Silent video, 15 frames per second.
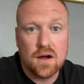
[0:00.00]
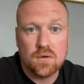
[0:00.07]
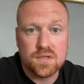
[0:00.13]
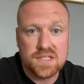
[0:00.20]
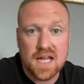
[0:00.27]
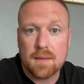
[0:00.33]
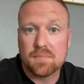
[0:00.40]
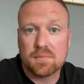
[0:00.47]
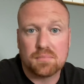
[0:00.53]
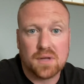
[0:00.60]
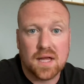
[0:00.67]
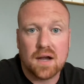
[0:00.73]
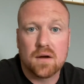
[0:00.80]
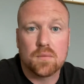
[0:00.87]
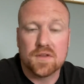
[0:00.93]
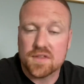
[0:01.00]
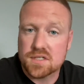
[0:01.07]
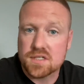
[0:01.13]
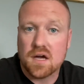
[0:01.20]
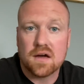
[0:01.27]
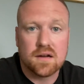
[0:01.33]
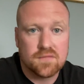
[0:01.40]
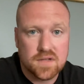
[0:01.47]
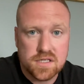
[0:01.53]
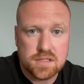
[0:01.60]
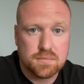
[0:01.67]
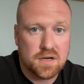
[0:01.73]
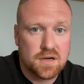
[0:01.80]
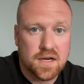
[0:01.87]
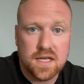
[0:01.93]
depth player with a ton of
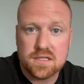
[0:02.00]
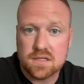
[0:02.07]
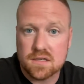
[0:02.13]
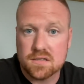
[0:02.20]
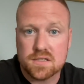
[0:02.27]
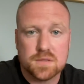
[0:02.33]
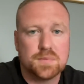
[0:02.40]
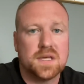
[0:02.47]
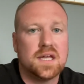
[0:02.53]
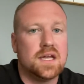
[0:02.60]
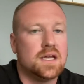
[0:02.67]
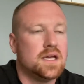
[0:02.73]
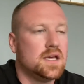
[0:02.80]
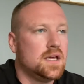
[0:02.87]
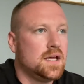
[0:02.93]
experience, good speed.